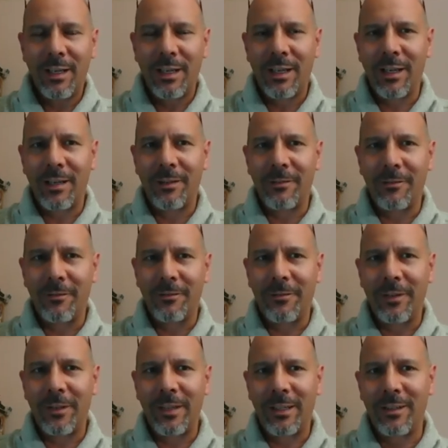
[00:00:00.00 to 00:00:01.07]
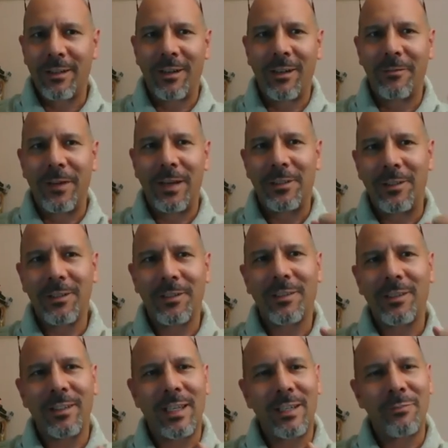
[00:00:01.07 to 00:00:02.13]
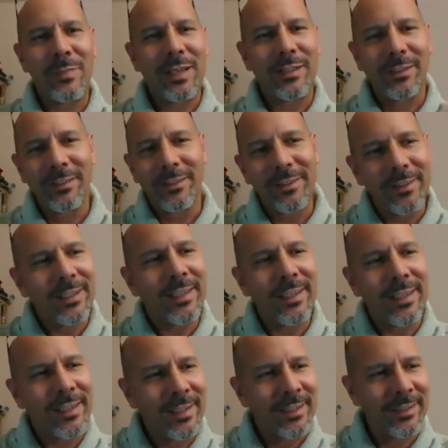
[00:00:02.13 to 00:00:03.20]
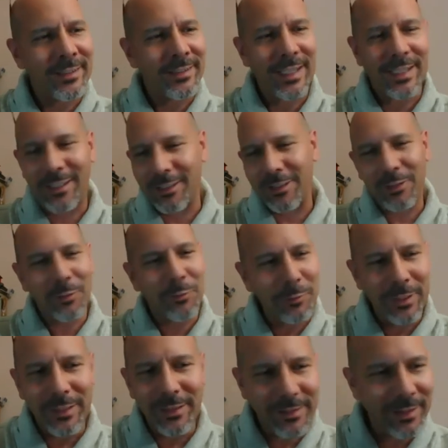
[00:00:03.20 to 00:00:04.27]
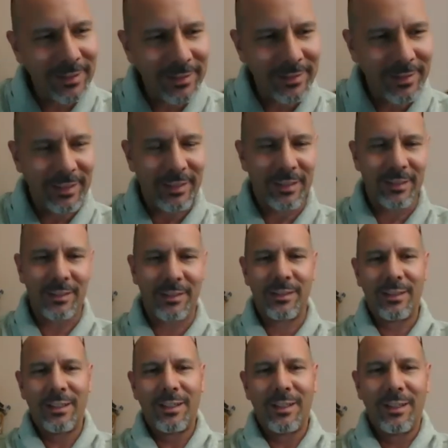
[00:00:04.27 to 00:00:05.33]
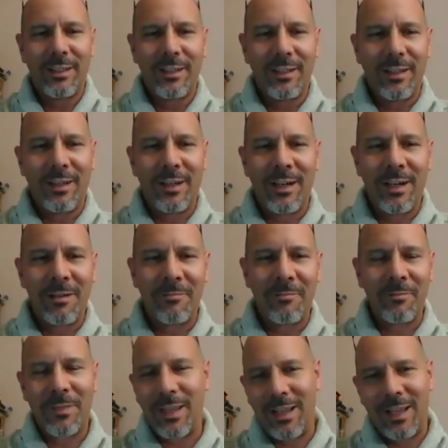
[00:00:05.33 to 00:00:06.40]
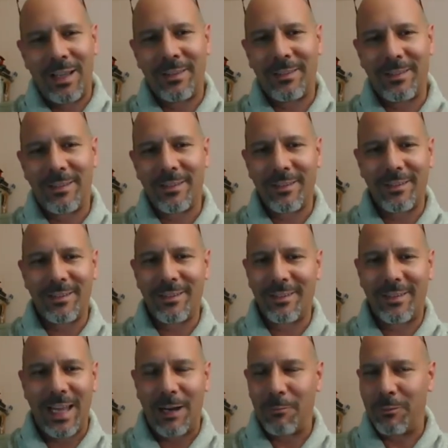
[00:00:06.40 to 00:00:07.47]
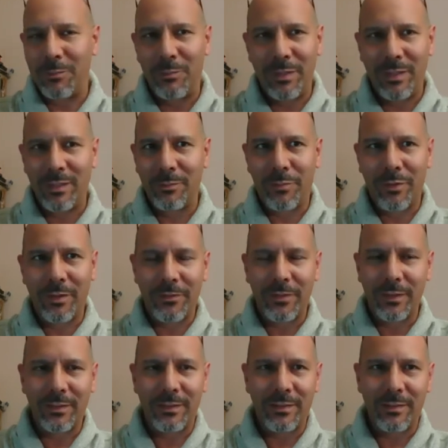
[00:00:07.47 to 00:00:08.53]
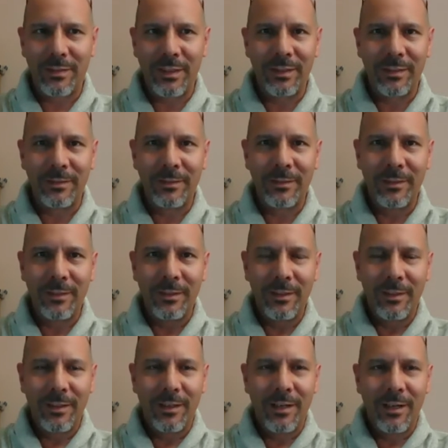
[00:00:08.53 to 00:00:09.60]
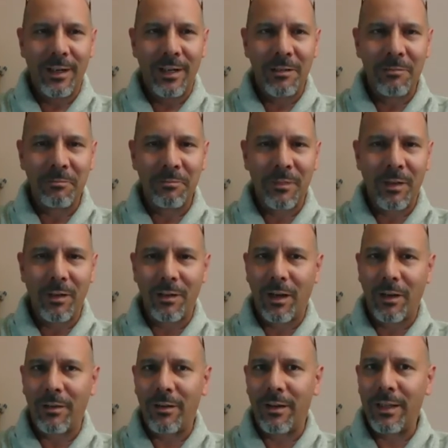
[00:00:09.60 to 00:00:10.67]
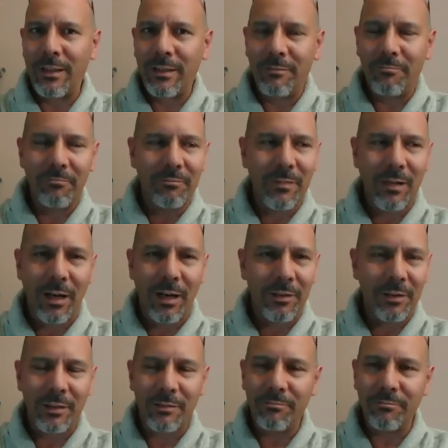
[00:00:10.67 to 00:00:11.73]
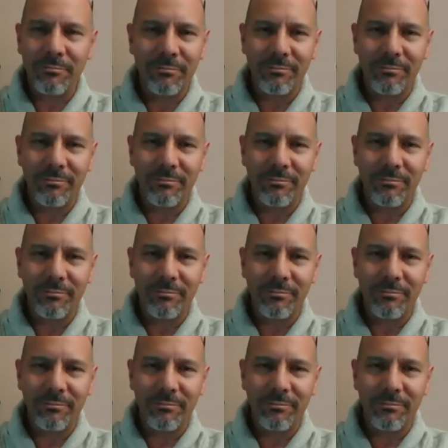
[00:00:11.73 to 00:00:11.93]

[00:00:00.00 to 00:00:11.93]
and I feel like, oh, if I just could like make a little hand I could squeeze in there, and that would be a perfect thing. Are there any other